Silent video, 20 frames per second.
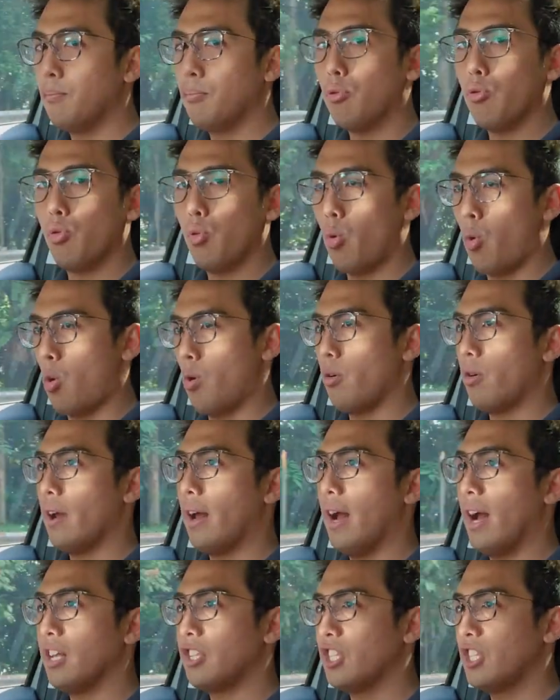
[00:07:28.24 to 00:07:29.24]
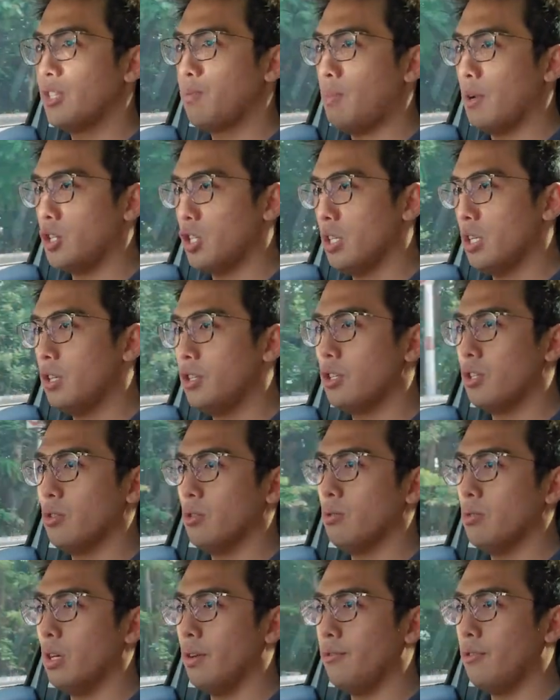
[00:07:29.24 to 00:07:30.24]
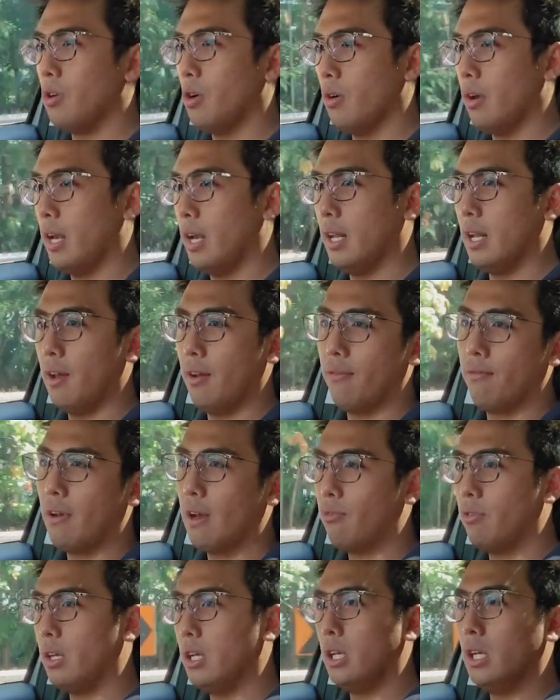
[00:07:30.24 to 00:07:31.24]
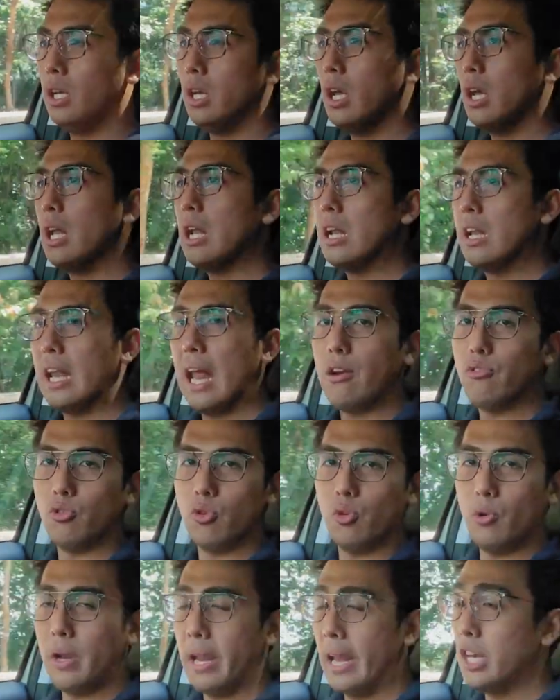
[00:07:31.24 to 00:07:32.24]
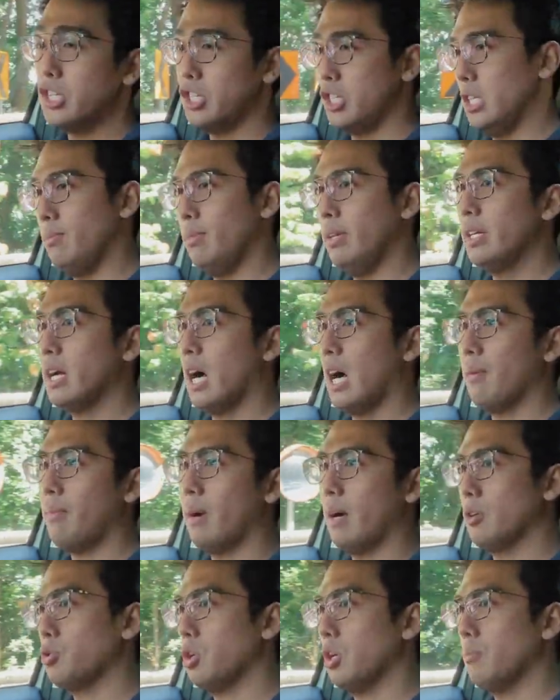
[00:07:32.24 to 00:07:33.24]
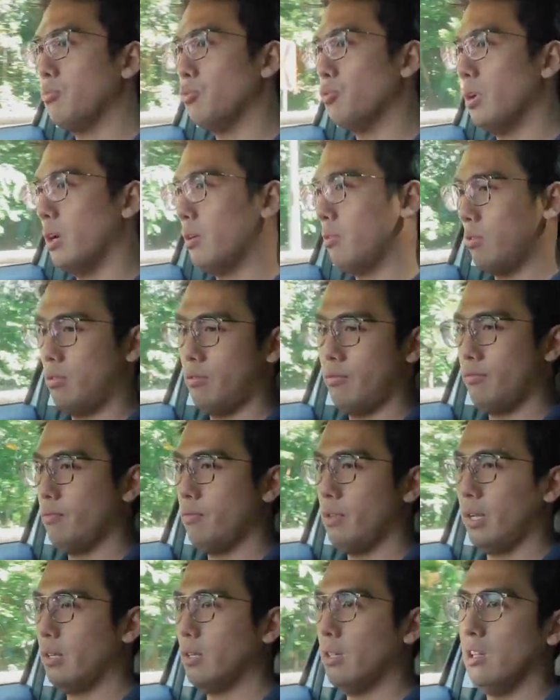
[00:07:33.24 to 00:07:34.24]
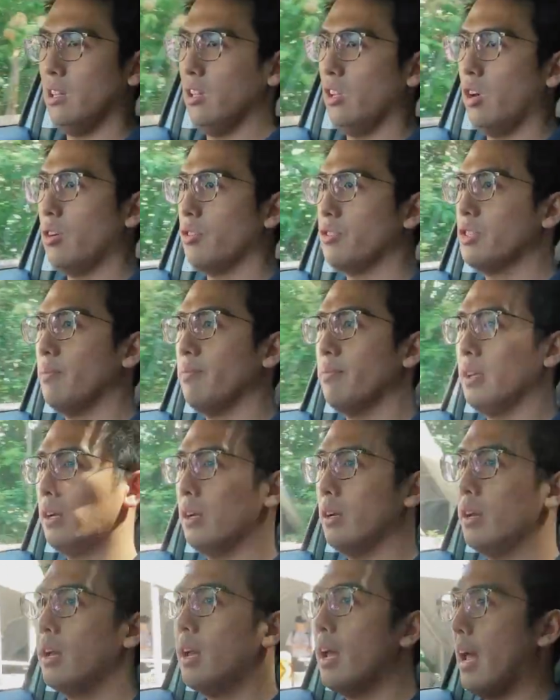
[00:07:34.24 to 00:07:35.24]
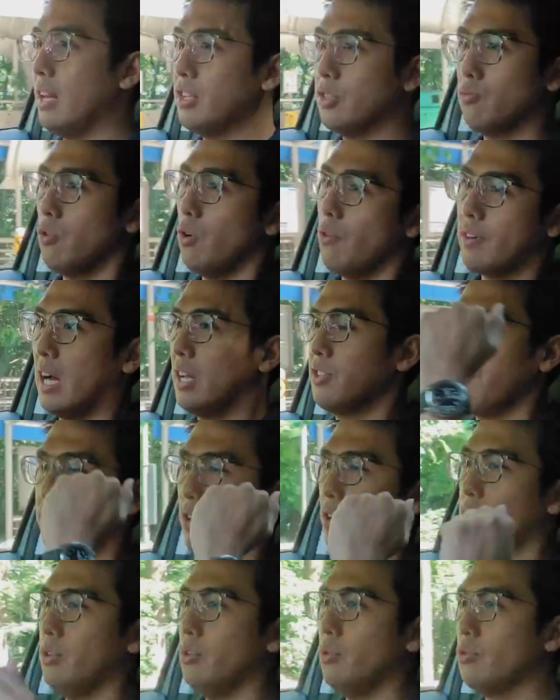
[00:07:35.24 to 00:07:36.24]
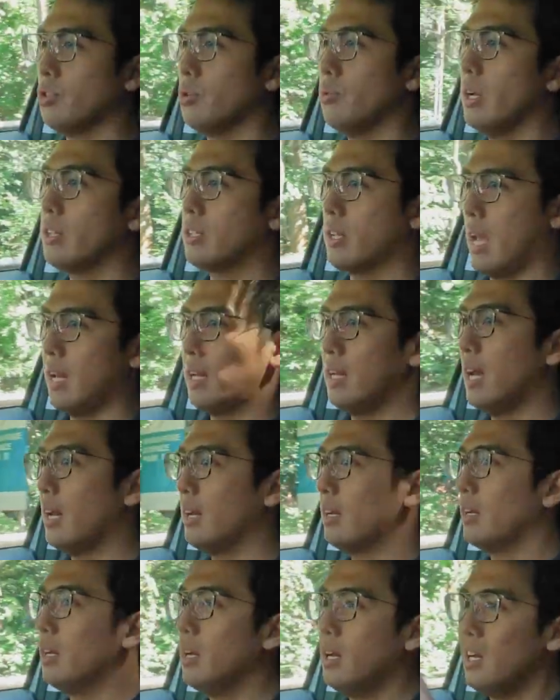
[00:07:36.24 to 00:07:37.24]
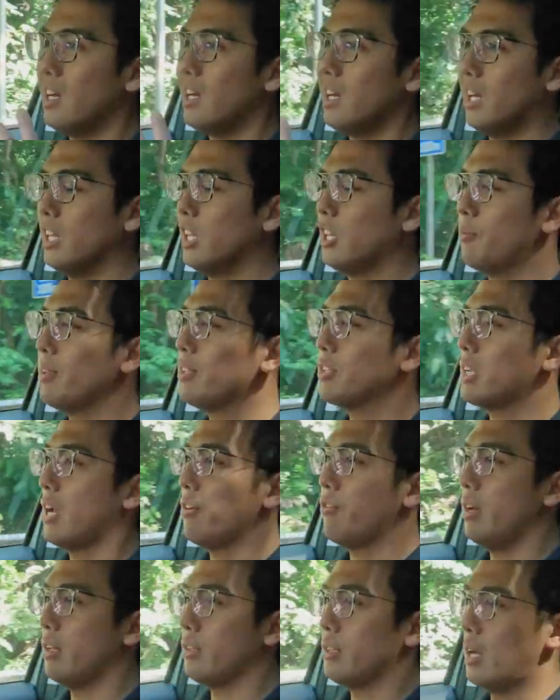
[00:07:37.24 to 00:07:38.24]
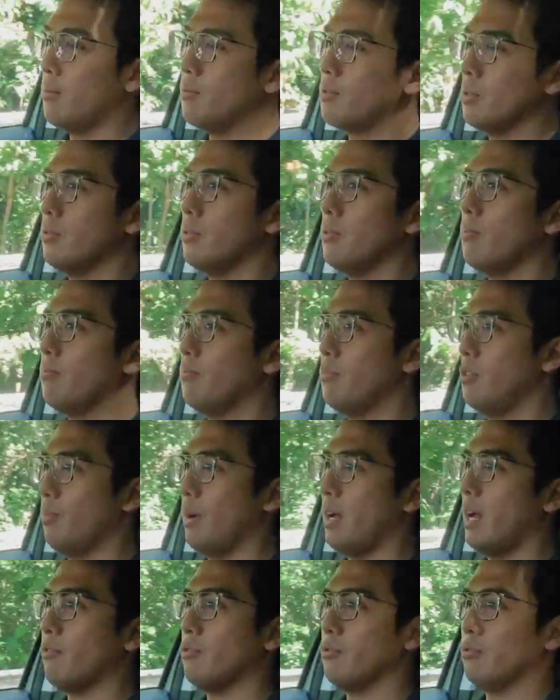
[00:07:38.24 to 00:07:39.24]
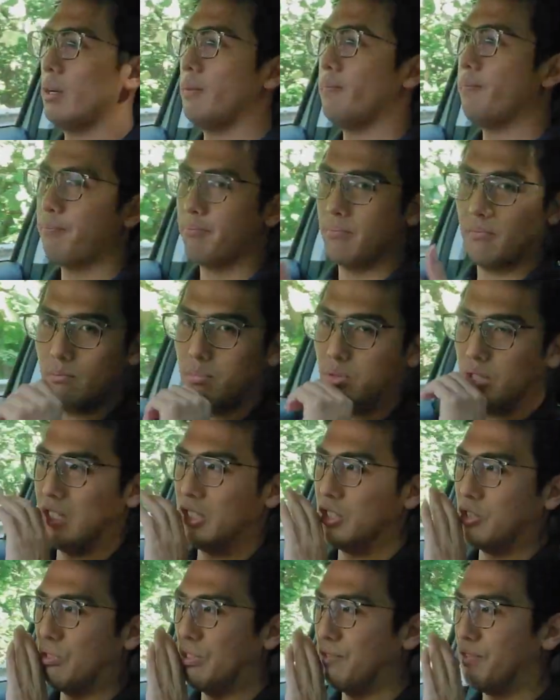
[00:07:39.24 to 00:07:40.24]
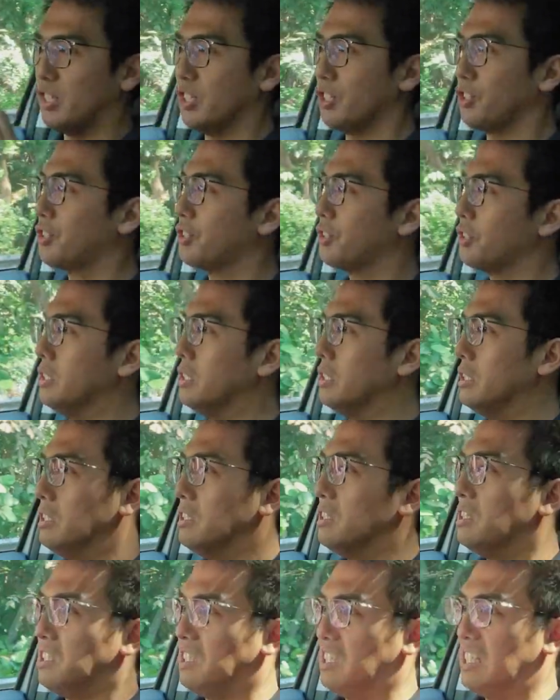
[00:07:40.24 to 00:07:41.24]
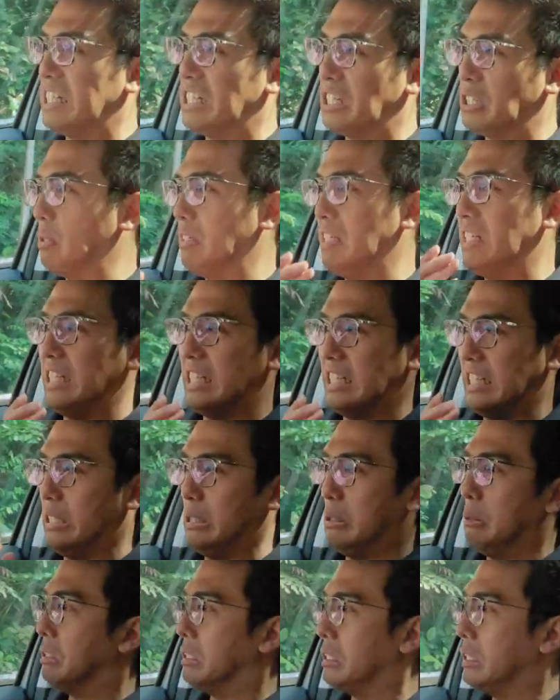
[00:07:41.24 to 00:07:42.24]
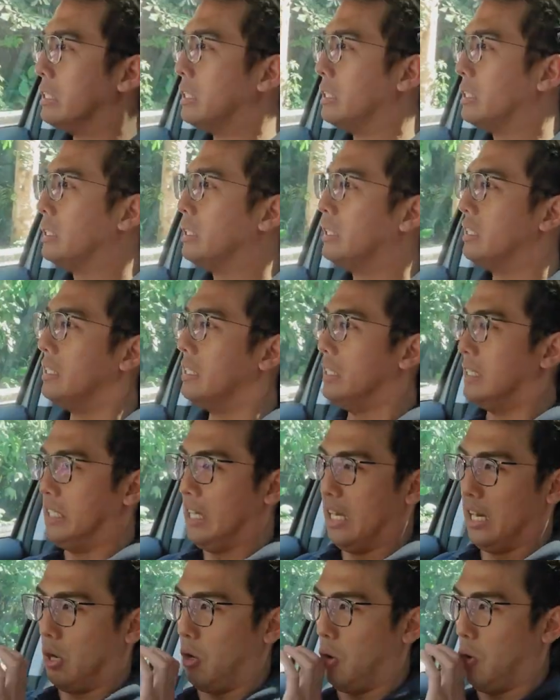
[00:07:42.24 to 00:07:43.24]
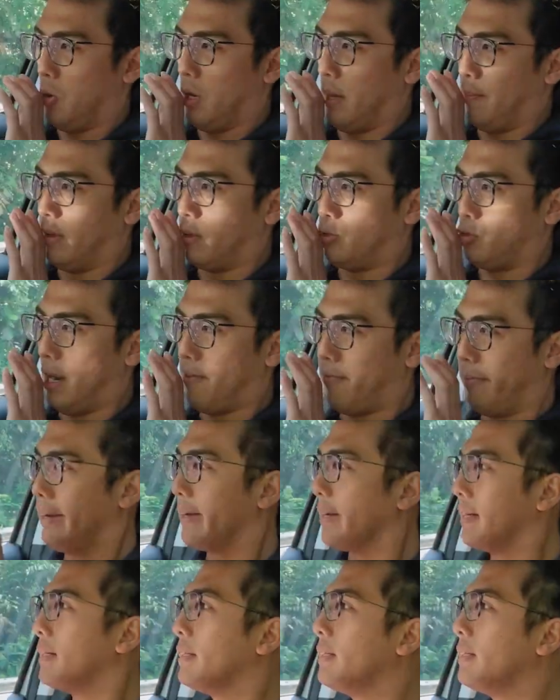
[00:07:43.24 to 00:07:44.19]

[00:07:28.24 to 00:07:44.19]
poor, especially so if you're in a very narrow HDB car park trying to pull out of like a lot or something, and there's a row of cars in front of you, so it can get a little bit scary at times, so you might have to like put it into reverse and then go in and out and hold up the traffic,